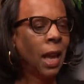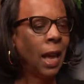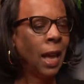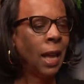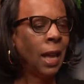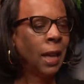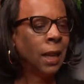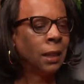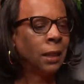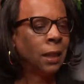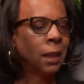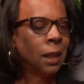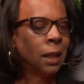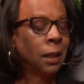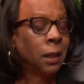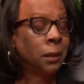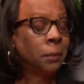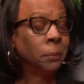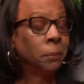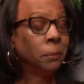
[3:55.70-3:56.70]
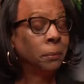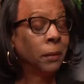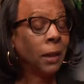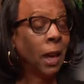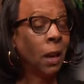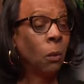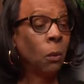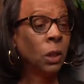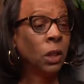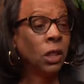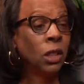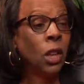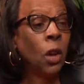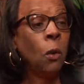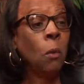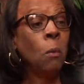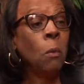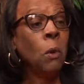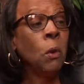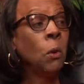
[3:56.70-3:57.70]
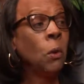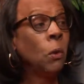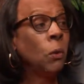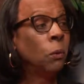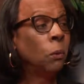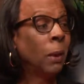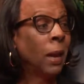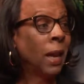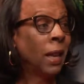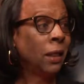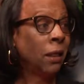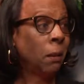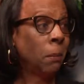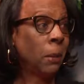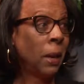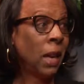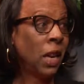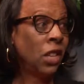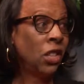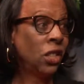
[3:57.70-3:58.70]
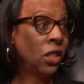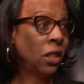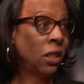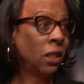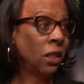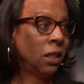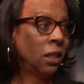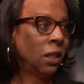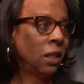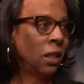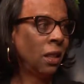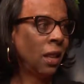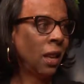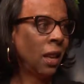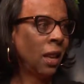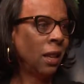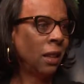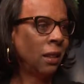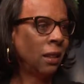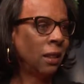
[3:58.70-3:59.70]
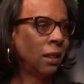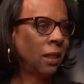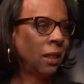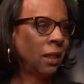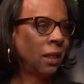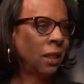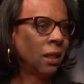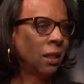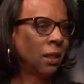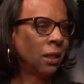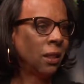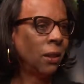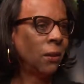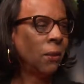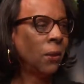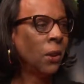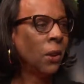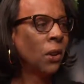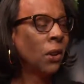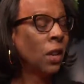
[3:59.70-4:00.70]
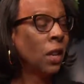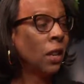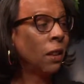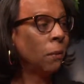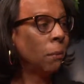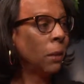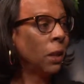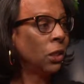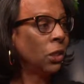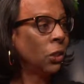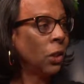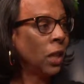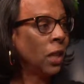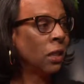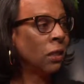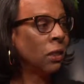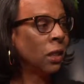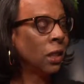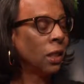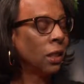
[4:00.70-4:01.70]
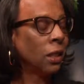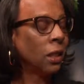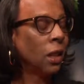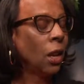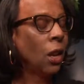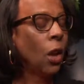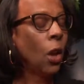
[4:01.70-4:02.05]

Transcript: And I was so moved by the patients that the severity of mental illness.